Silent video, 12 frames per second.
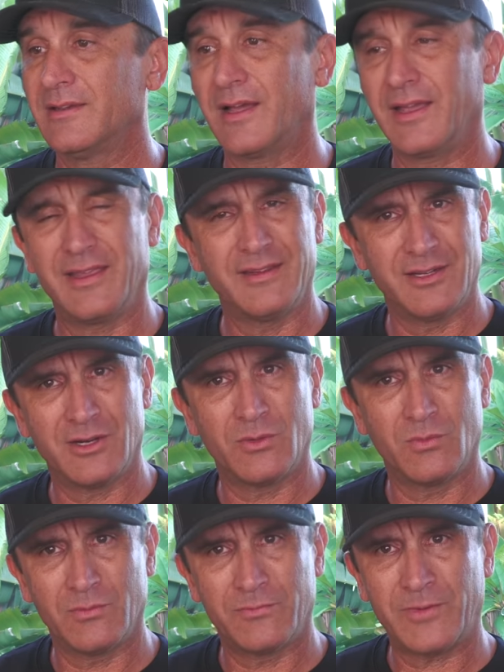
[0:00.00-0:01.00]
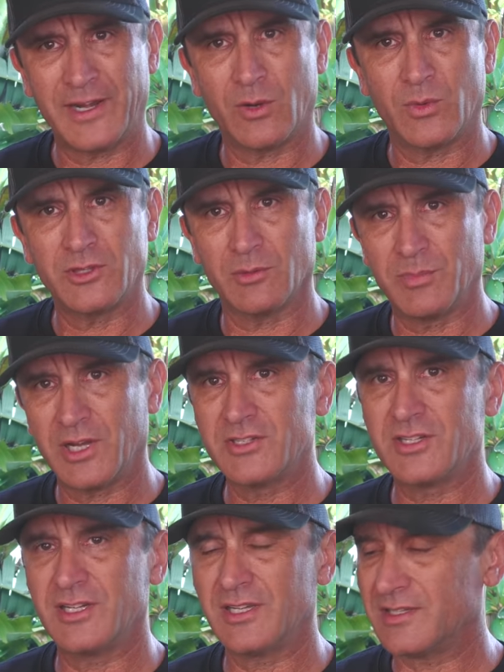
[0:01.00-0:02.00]
uh, you know, find out what their
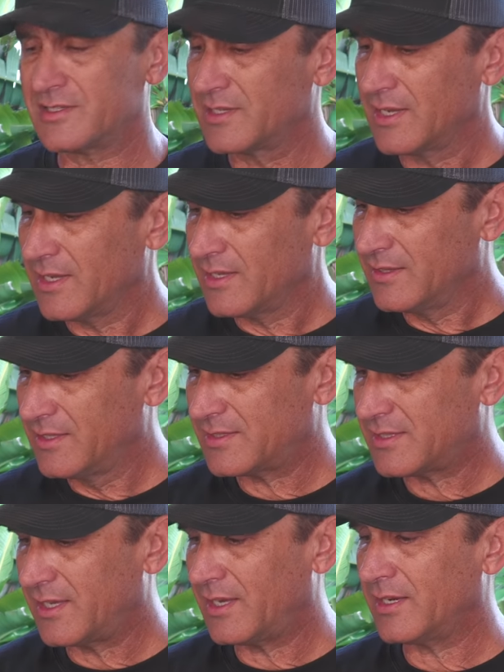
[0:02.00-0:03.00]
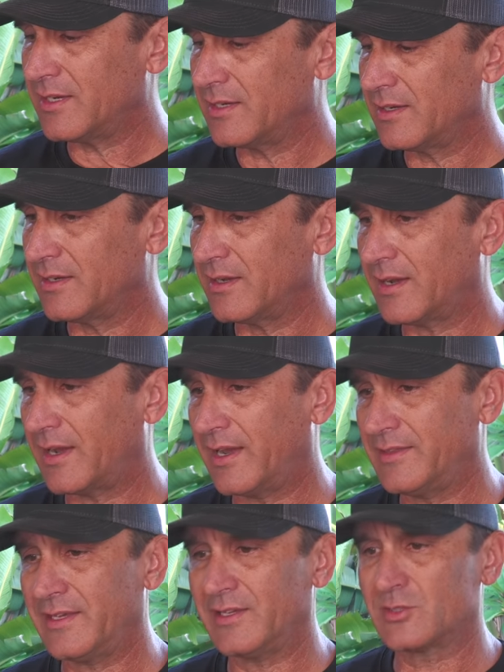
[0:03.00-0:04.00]
budget is. This thing,
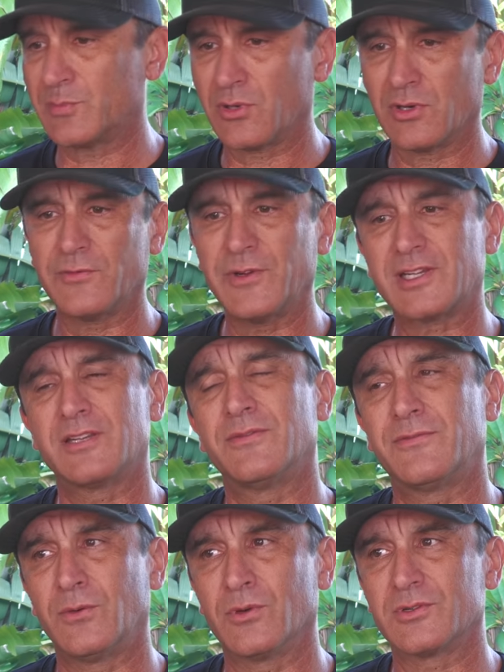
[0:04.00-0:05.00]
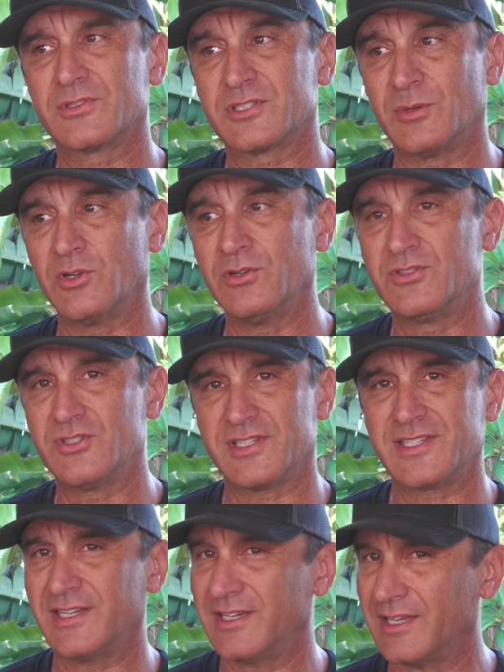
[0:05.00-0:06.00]
I think it's perfect for someone who's
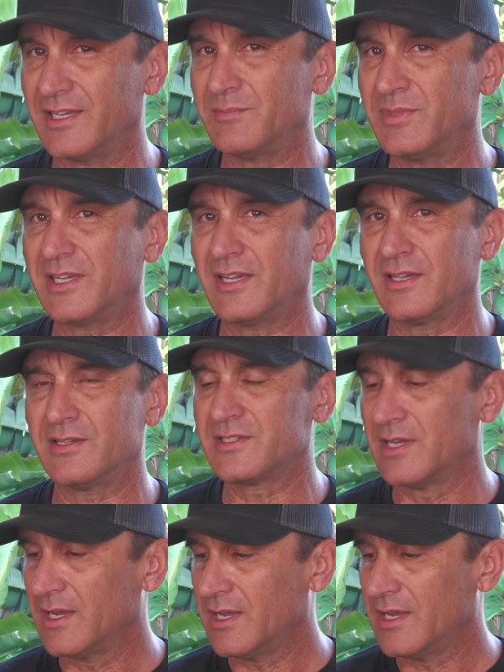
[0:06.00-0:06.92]
just getting in, because